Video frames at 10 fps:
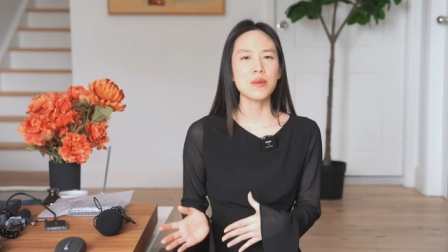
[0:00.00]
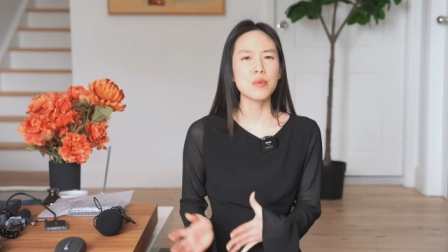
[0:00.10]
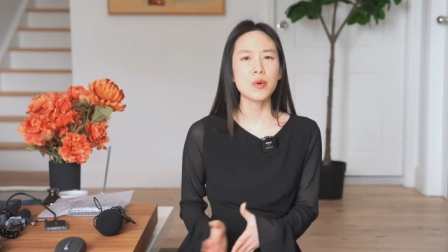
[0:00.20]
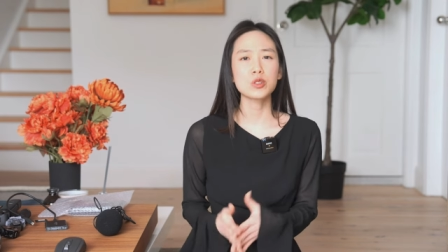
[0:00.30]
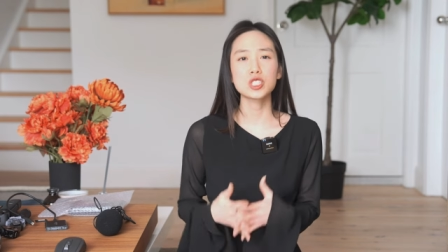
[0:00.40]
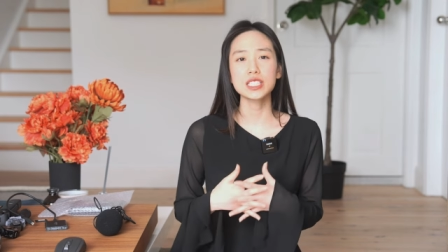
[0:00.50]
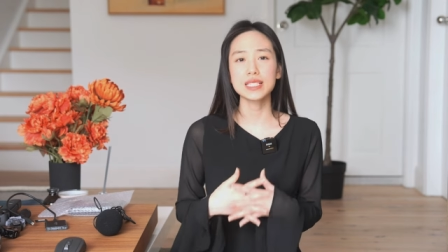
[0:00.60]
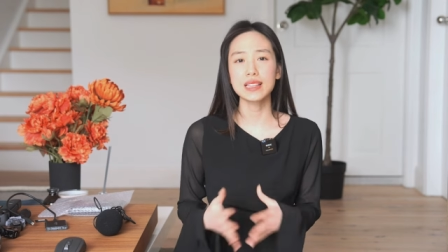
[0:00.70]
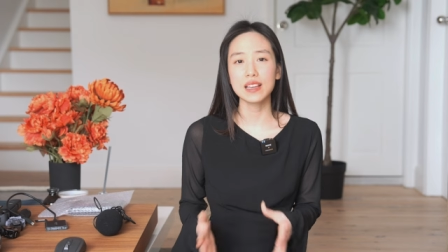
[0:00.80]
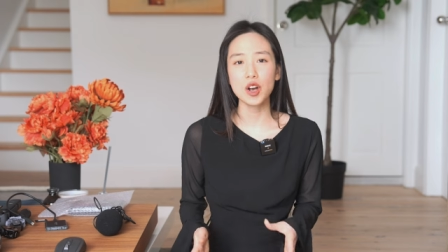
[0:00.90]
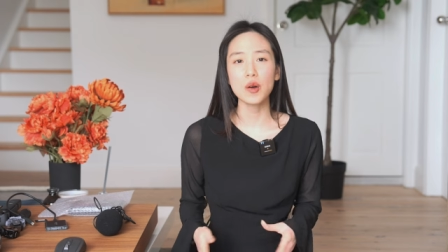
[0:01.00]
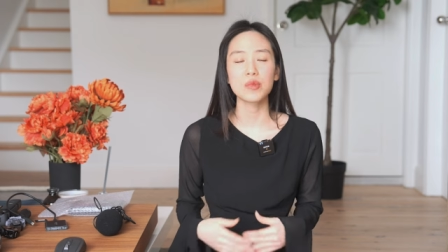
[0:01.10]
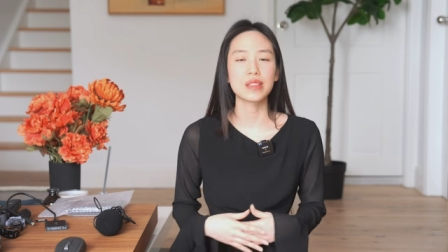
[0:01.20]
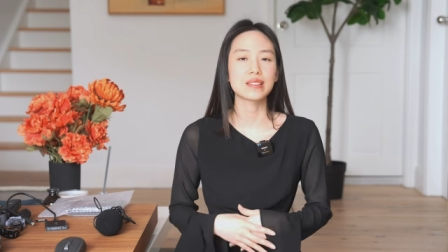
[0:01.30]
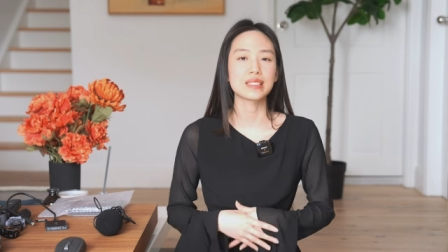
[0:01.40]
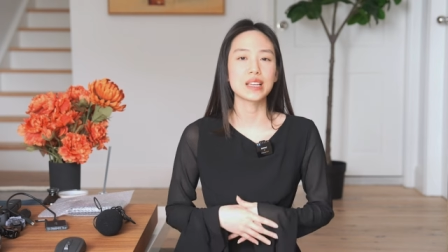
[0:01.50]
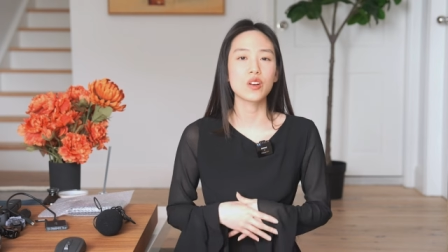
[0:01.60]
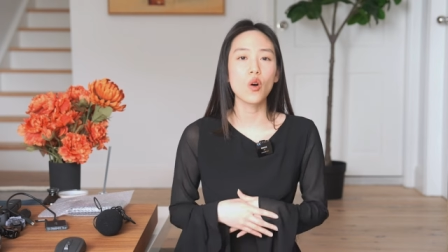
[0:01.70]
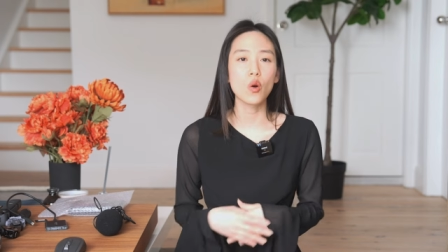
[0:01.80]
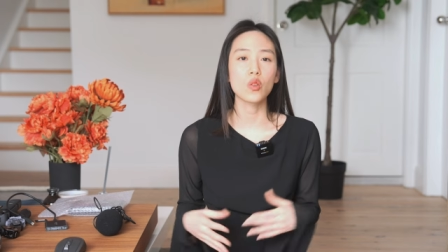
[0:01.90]
People will just click up without
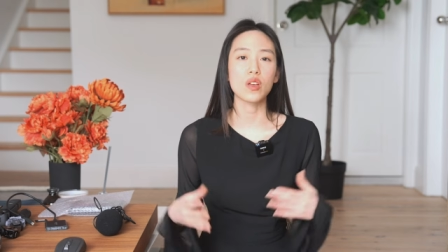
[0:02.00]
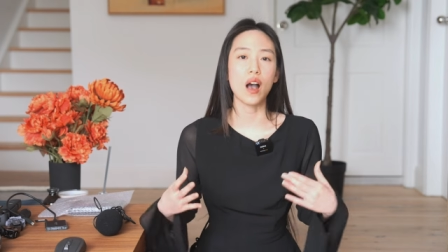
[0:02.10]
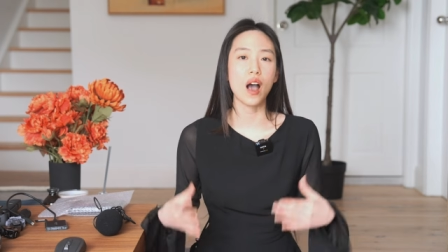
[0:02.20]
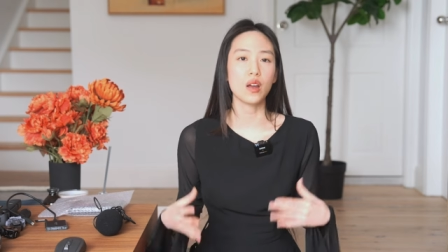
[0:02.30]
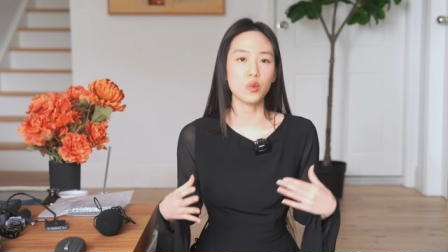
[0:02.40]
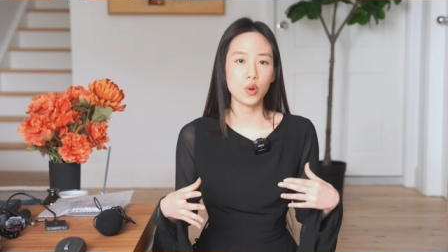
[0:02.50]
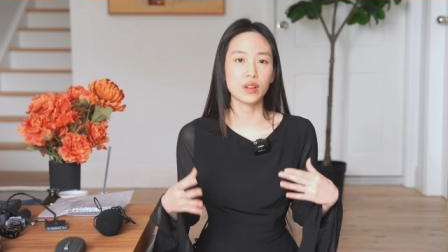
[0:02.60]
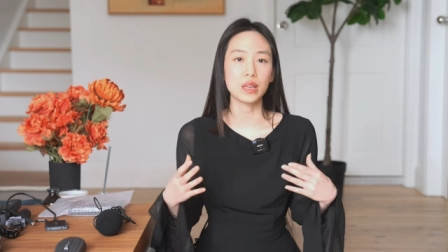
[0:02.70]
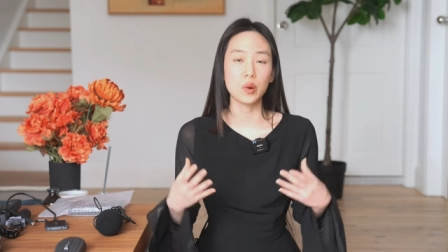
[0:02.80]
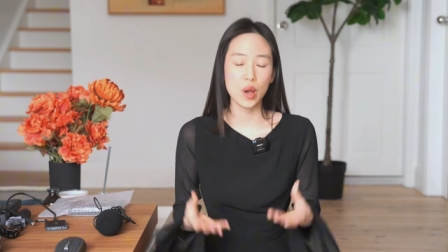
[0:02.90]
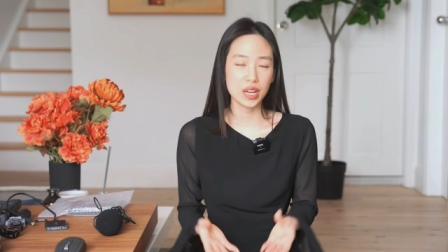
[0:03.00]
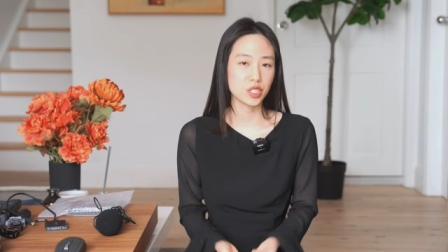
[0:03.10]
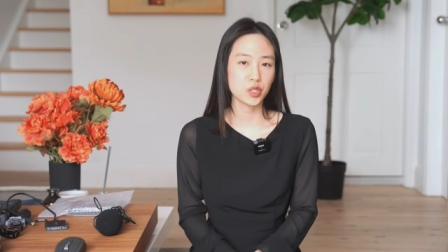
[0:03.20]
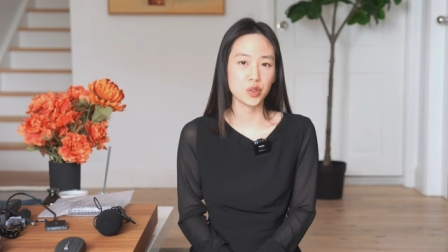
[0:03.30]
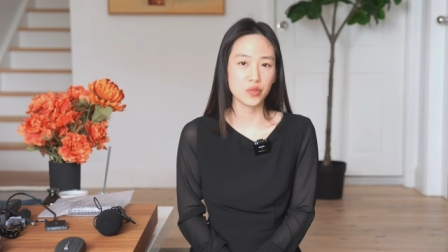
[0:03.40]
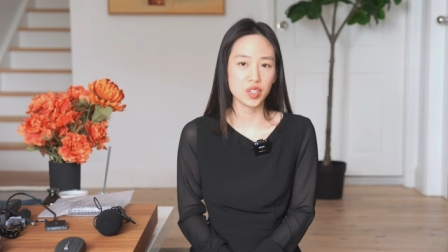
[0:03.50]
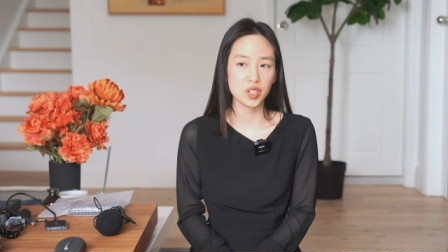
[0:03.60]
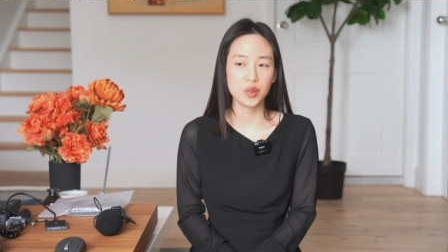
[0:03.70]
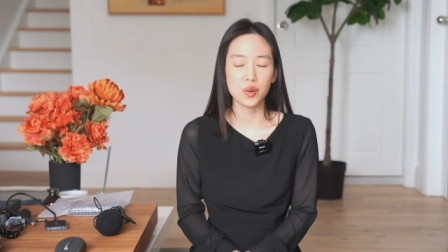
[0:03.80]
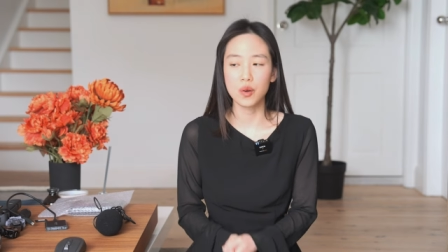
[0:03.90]
seeing all the hard work that went into your
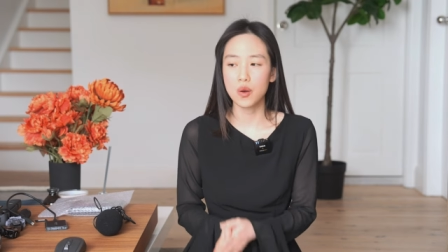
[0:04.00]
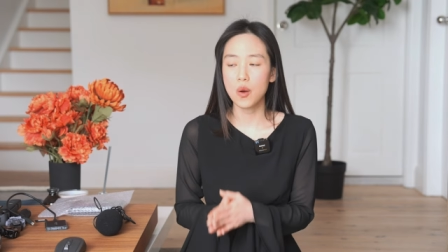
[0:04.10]
video.